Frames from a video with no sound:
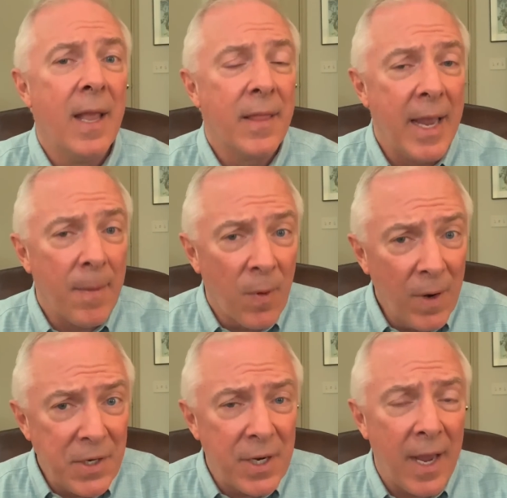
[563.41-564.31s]
They
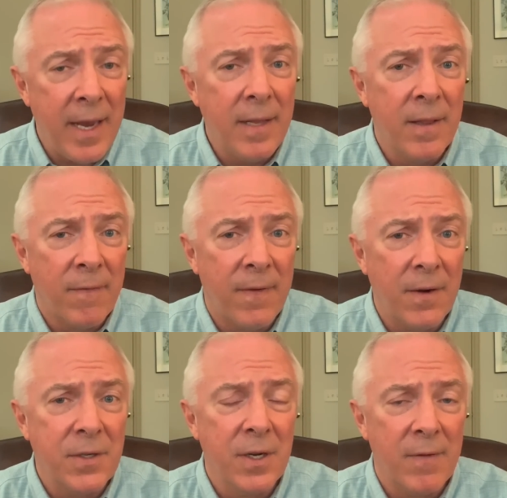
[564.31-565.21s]
appreciate the
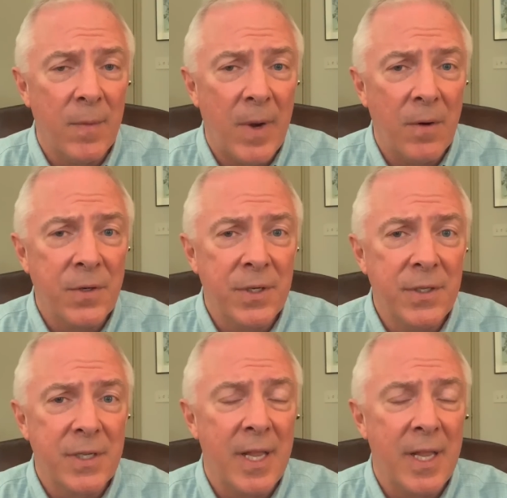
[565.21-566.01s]
function of emotions,